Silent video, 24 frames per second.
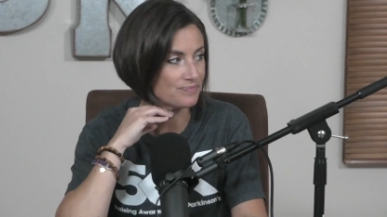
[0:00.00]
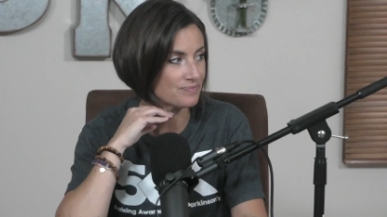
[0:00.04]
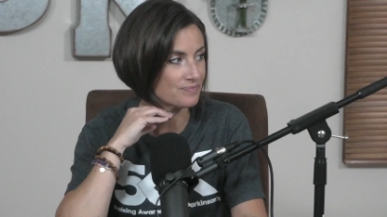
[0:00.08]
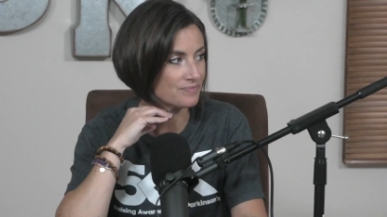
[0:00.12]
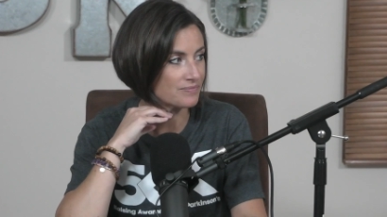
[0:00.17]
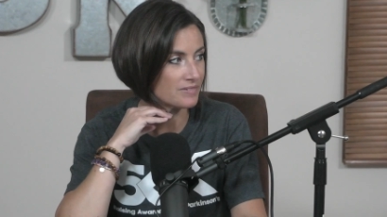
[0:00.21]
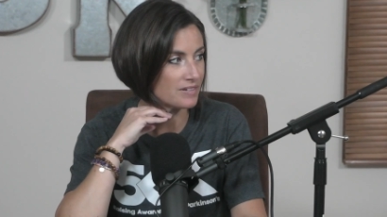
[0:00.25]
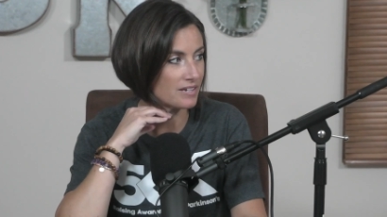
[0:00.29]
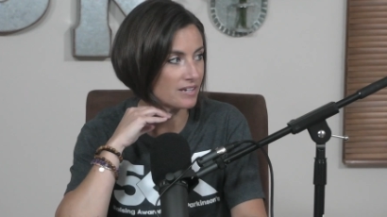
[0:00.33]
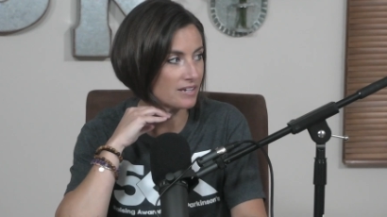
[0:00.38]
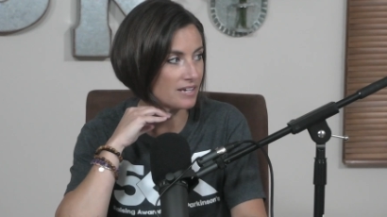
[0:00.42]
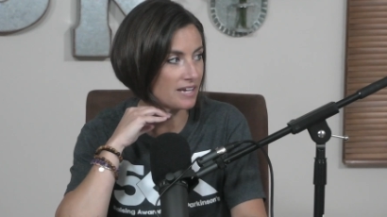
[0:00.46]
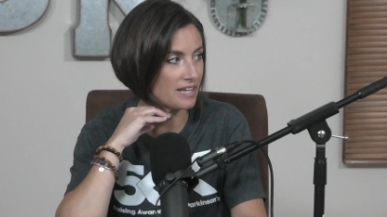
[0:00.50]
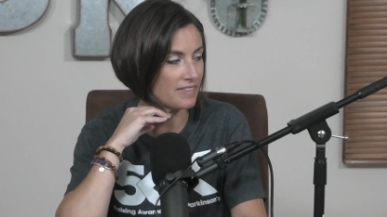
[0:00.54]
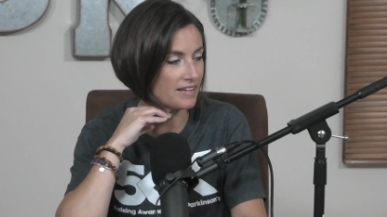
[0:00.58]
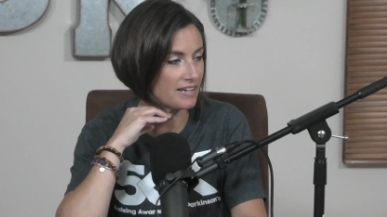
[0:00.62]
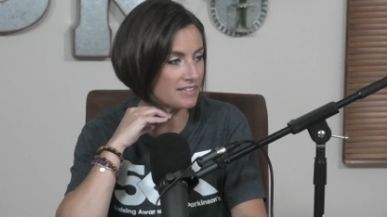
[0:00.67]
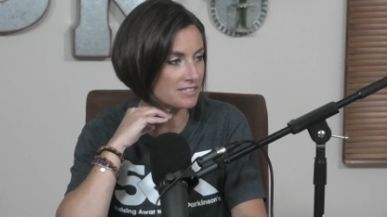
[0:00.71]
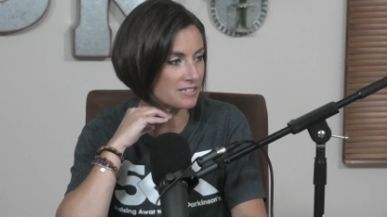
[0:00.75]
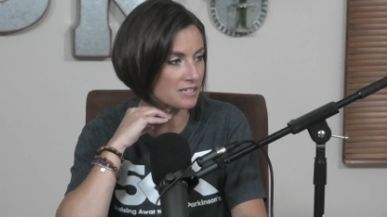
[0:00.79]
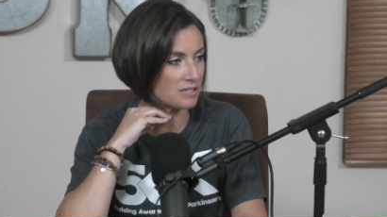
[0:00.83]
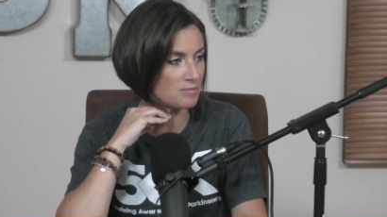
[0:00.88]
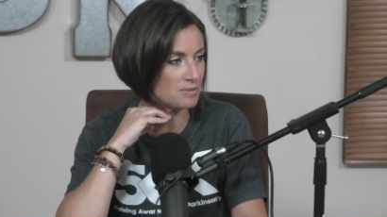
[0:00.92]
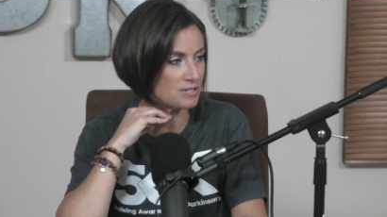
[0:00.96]
Right, and
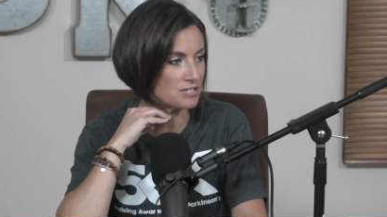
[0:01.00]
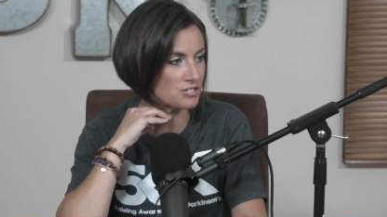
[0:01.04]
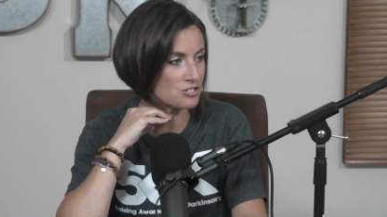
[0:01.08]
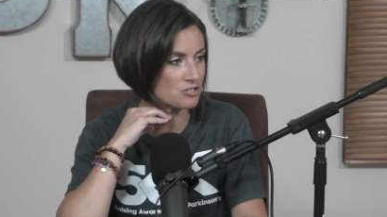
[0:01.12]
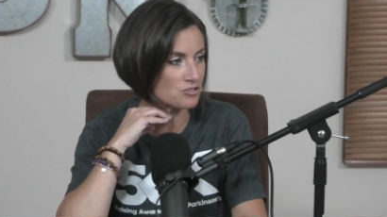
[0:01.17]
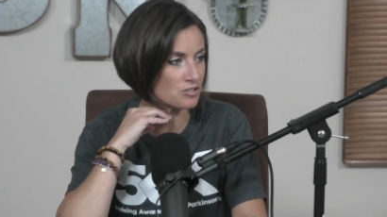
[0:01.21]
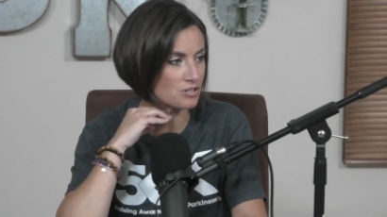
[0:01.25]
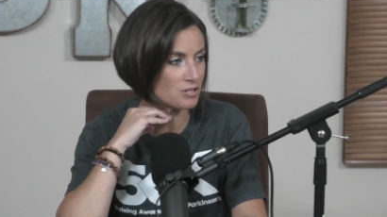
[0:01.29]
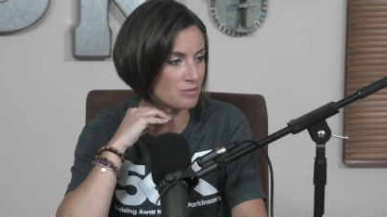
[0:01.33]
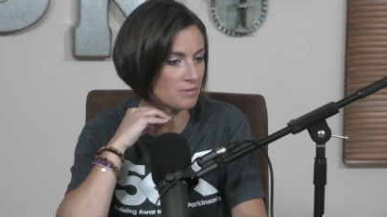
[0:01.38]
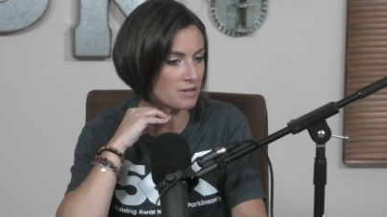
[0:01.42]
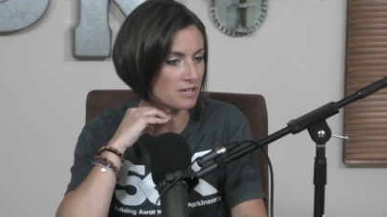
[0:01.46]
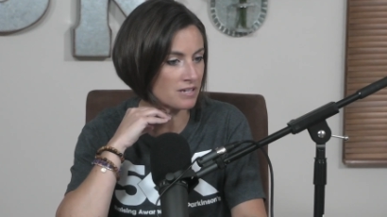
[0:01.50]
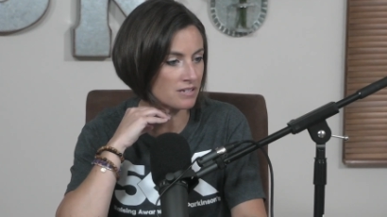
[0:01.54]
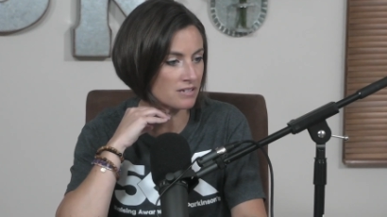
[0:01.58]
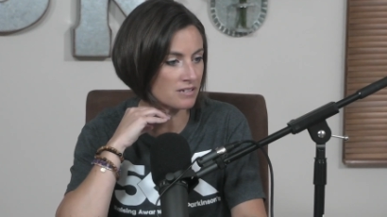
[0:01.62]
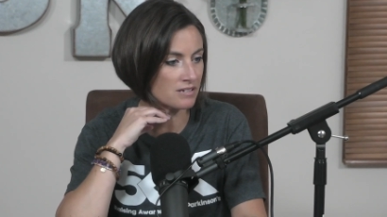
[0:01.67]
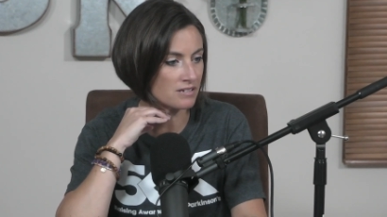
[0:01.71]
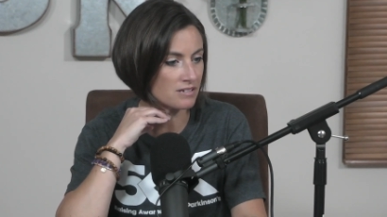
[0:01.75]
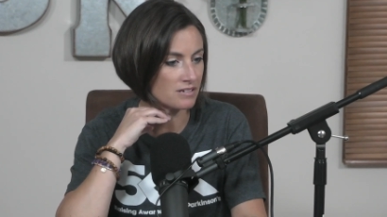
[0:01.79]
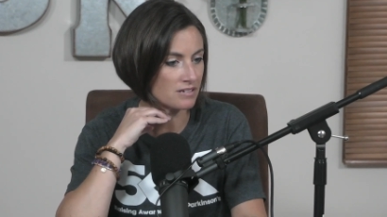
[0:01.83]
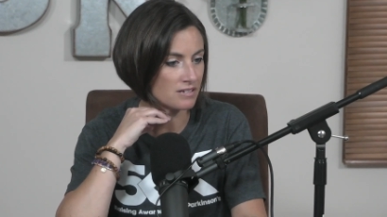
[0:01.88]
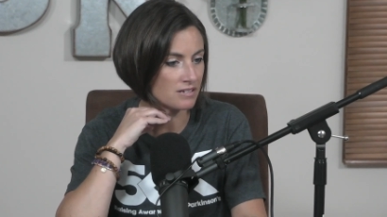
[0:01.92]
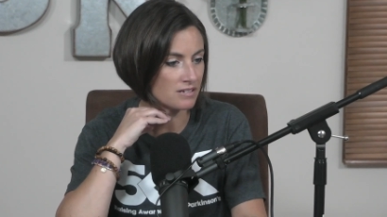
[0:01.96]
that's going to be
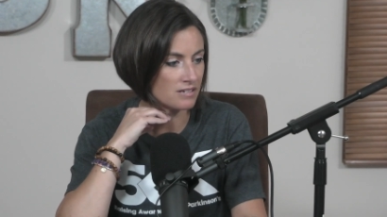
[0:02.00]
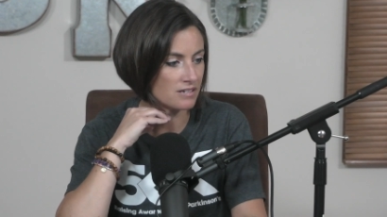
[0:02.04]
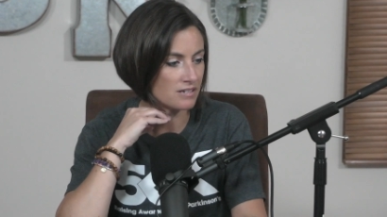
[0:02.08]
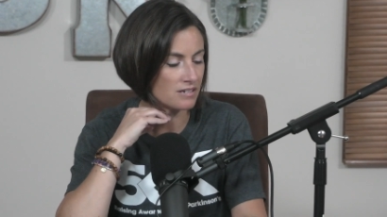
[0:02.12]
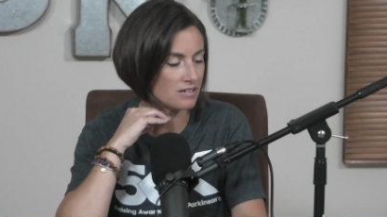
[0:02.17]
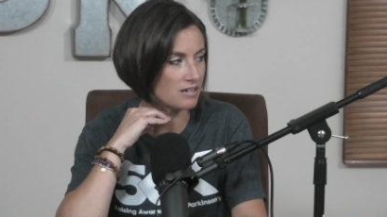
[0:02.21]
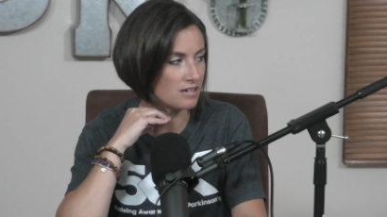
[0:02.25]
streaming in a